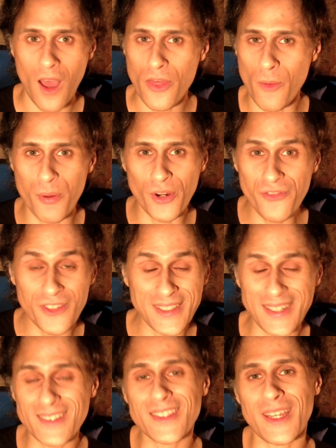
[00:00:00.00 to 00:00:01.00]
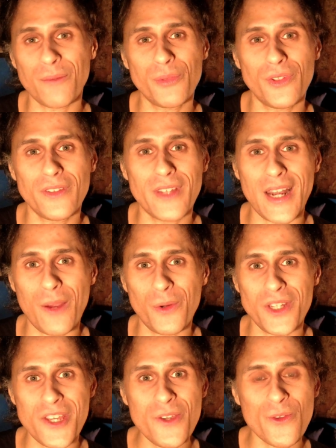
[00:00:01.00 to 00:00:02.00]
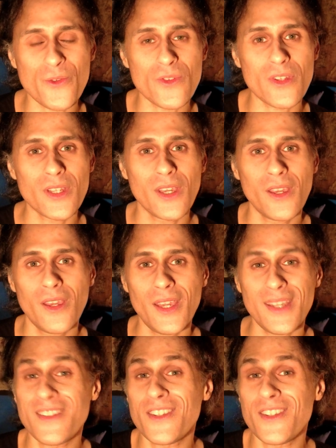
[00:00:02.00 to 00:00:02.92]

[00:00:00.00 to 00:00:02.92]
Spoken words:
The perfect example that I would use is